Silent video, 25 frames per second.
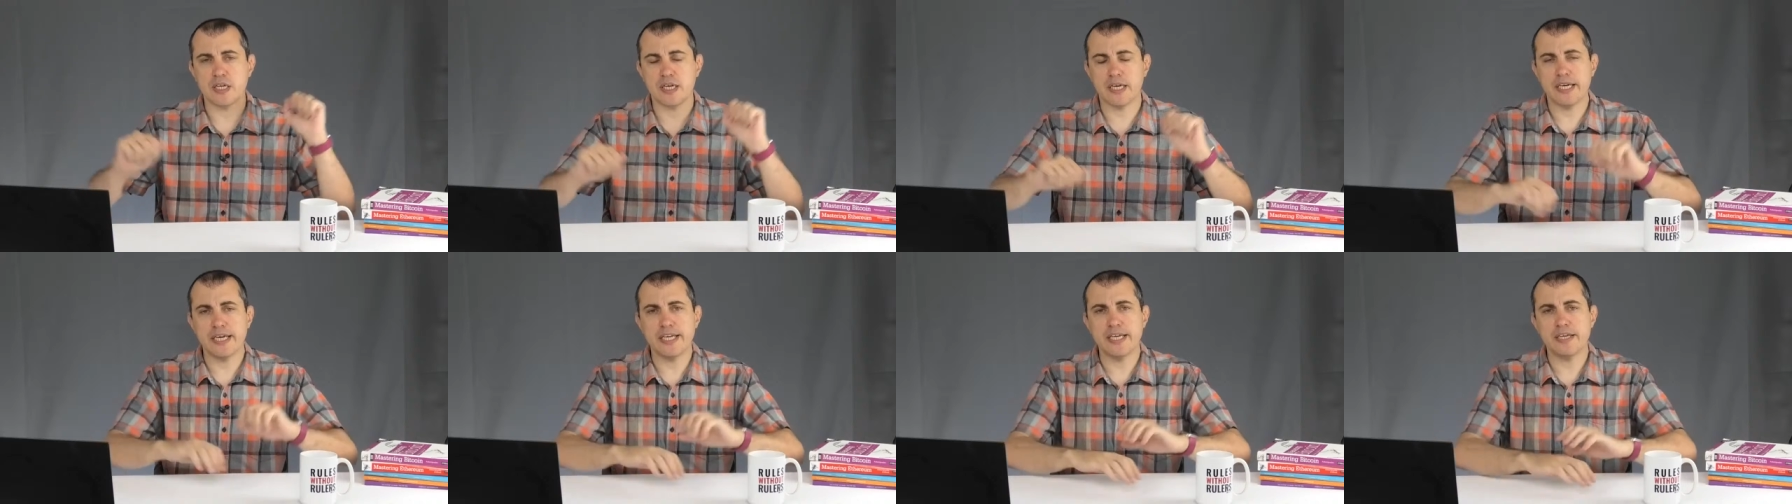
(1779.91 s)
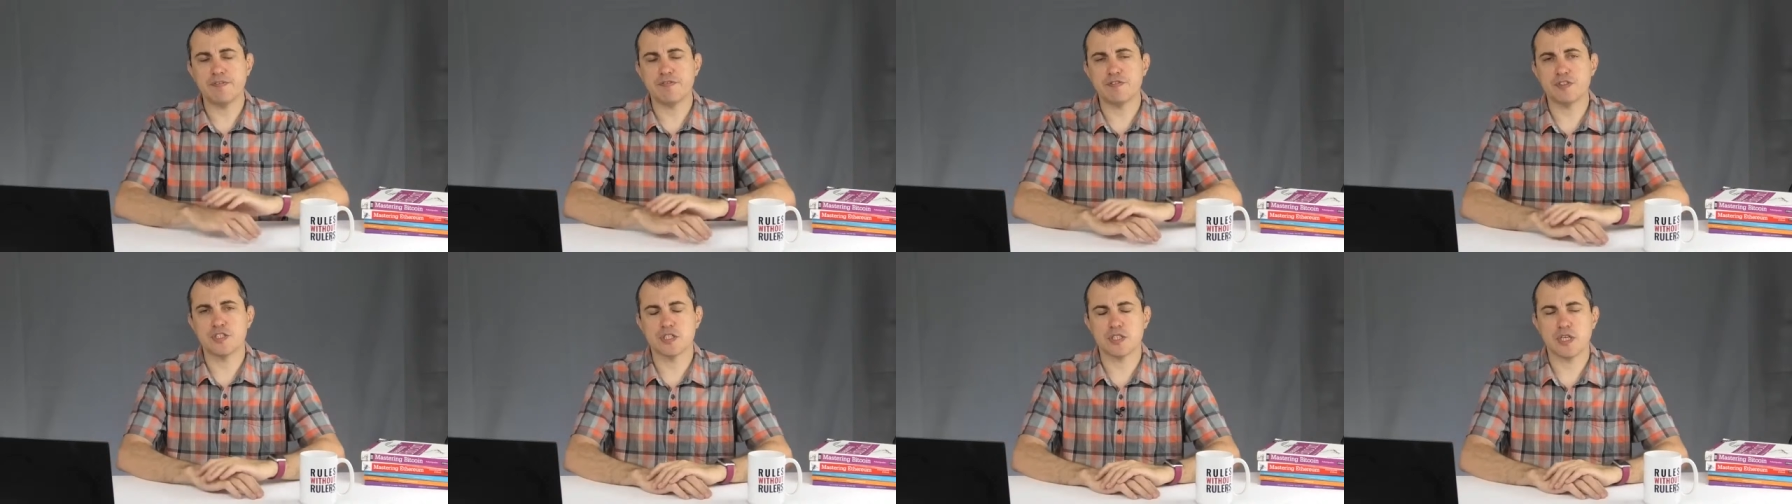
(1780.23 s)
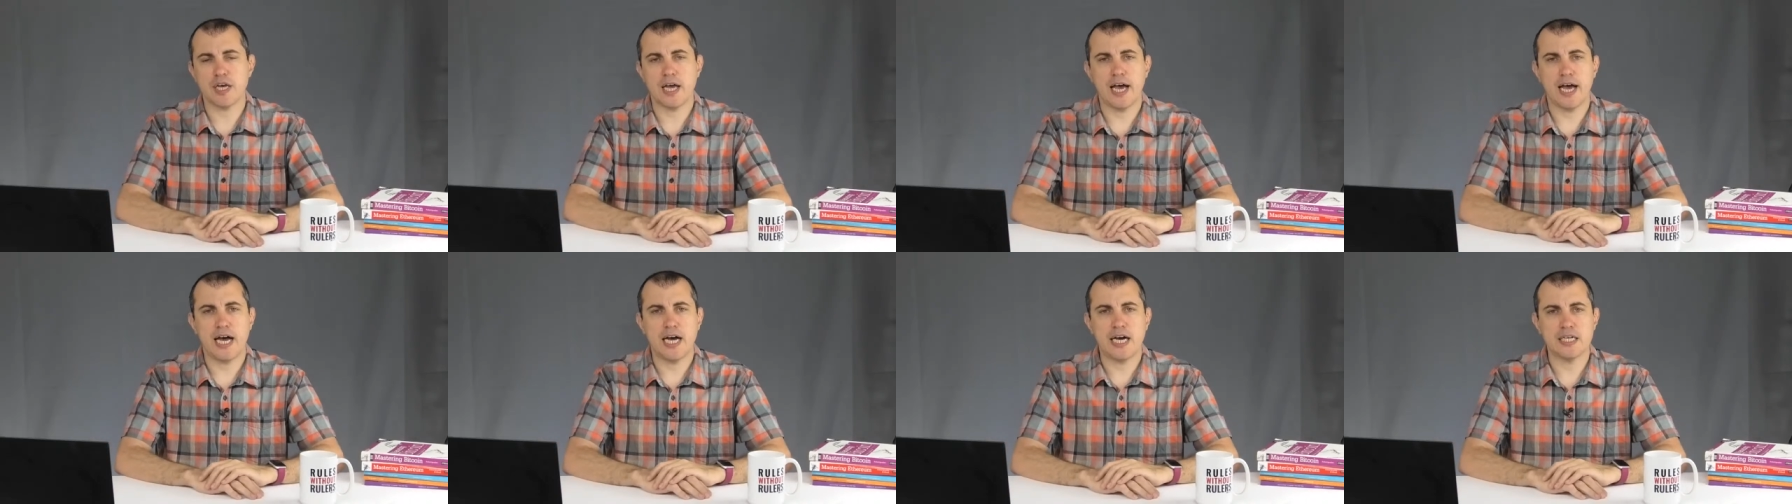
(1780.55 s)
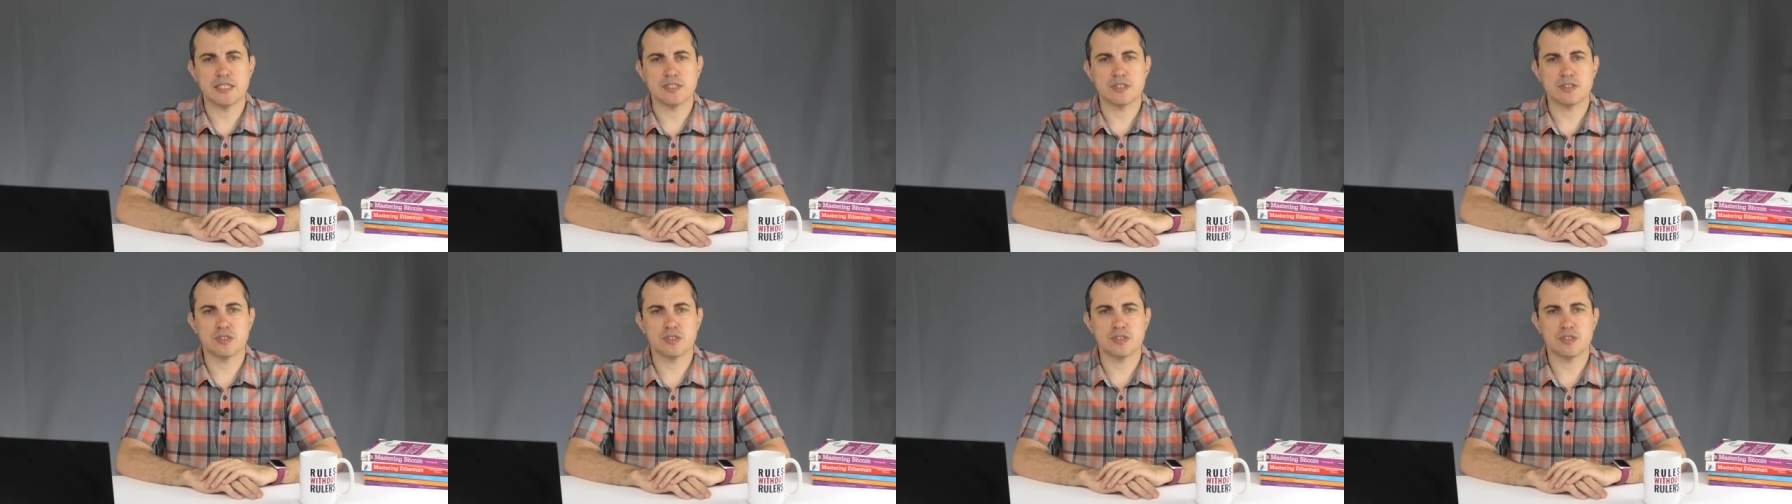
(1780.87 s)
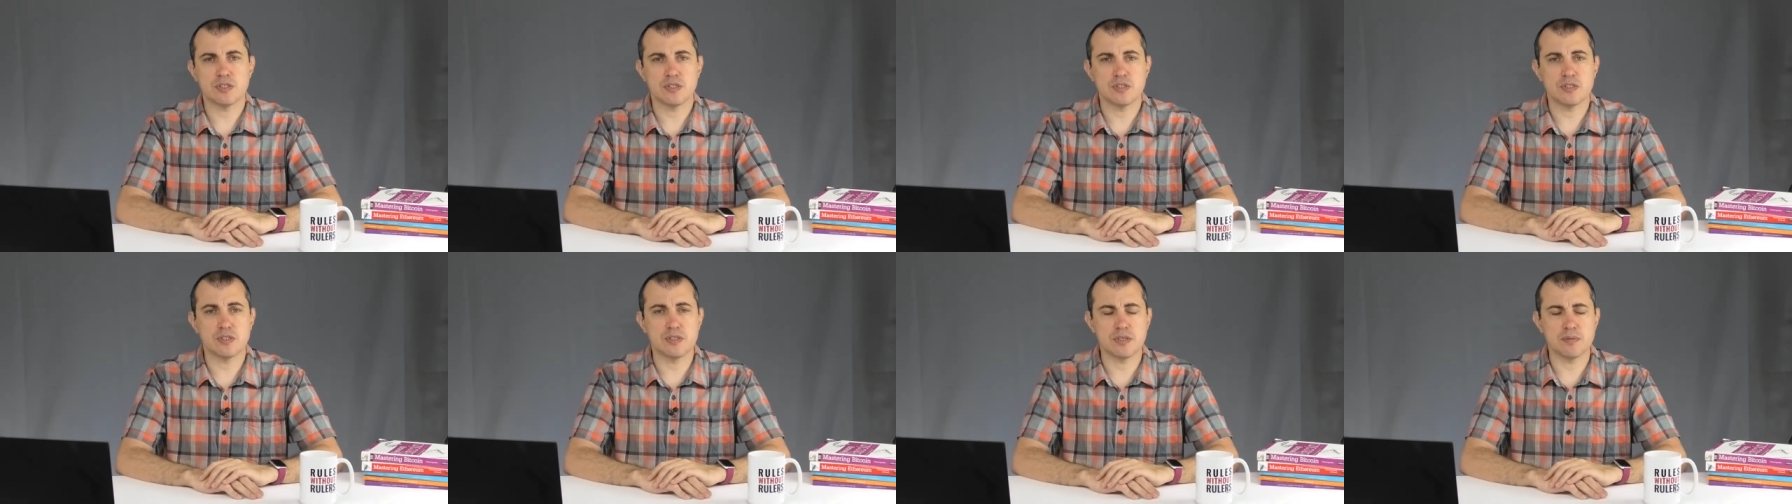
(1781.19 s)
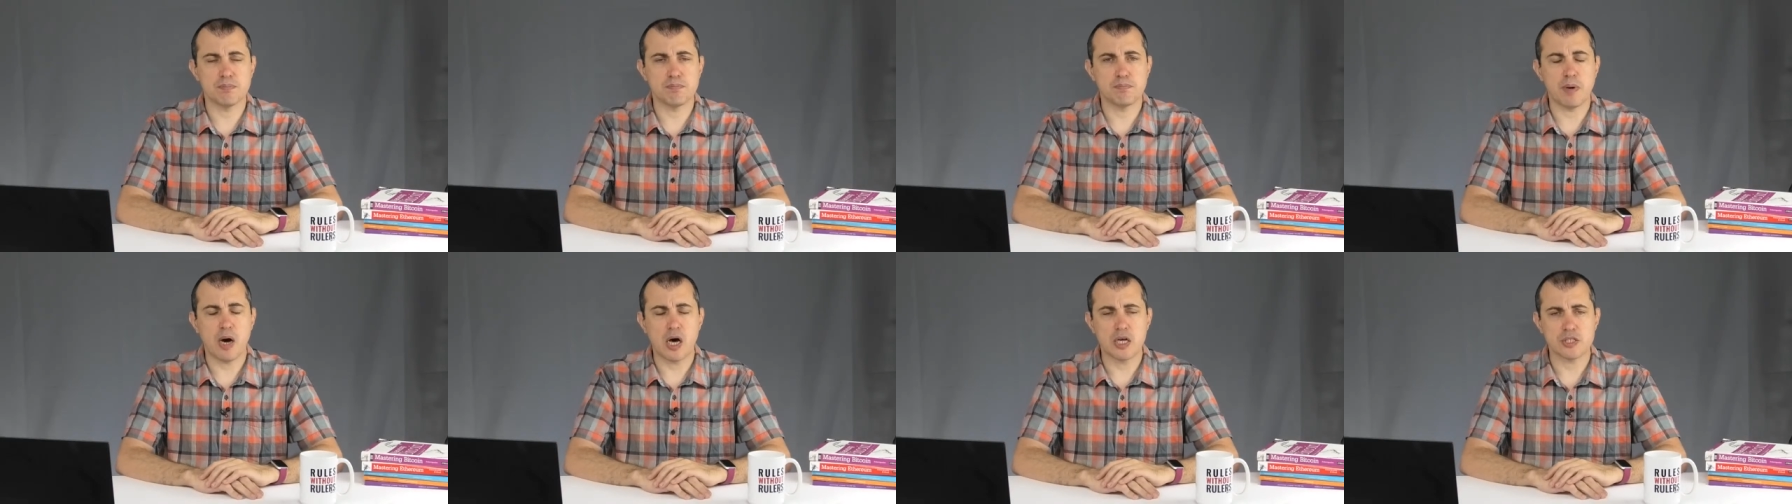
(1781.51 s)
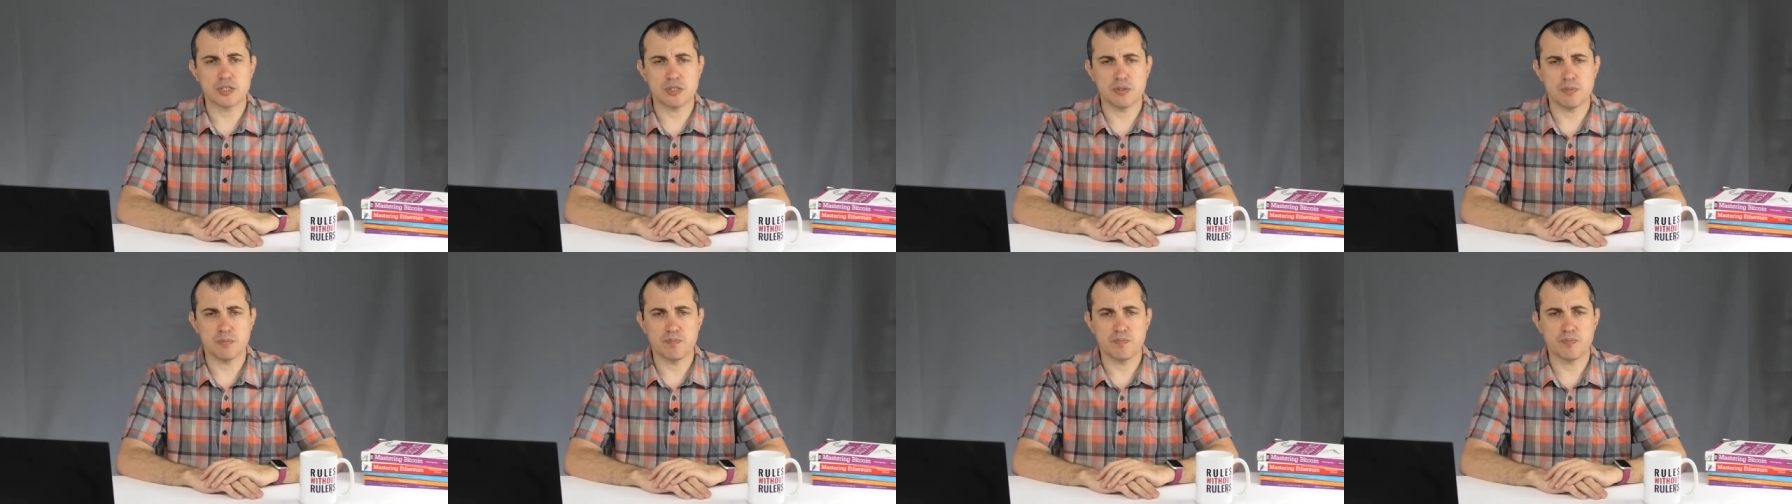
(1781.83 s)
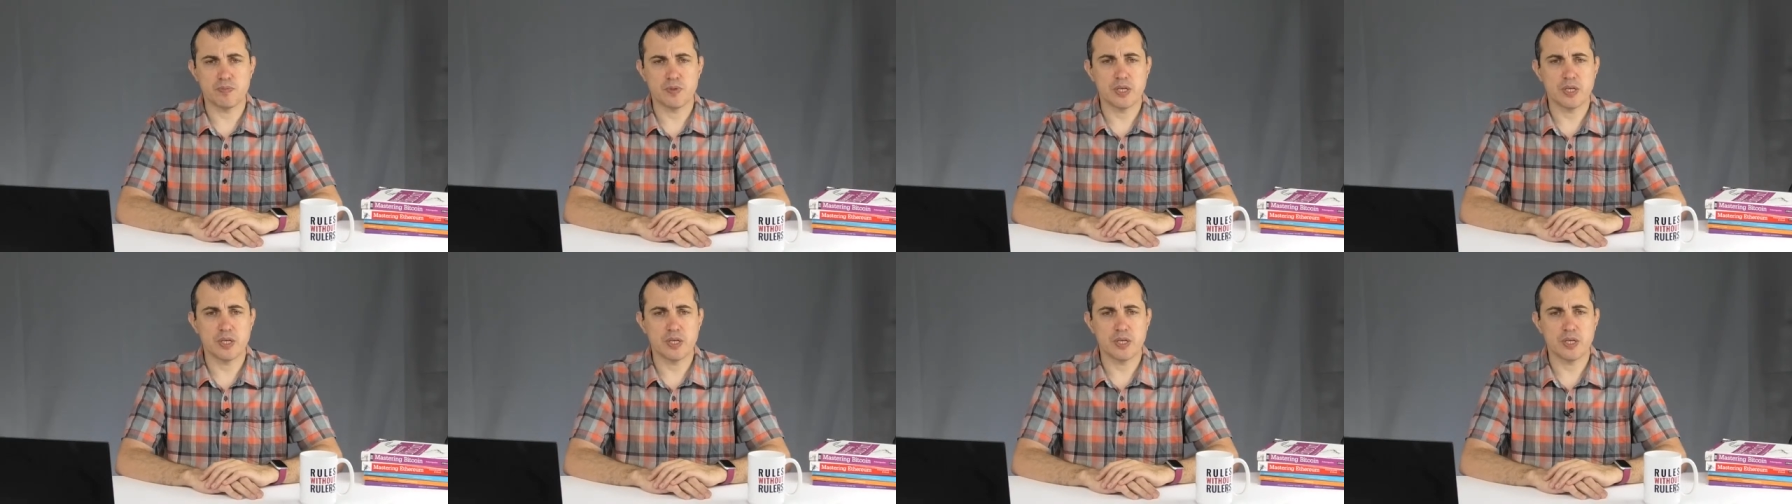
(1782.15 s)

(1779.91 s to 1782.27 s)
leaves at the bottom.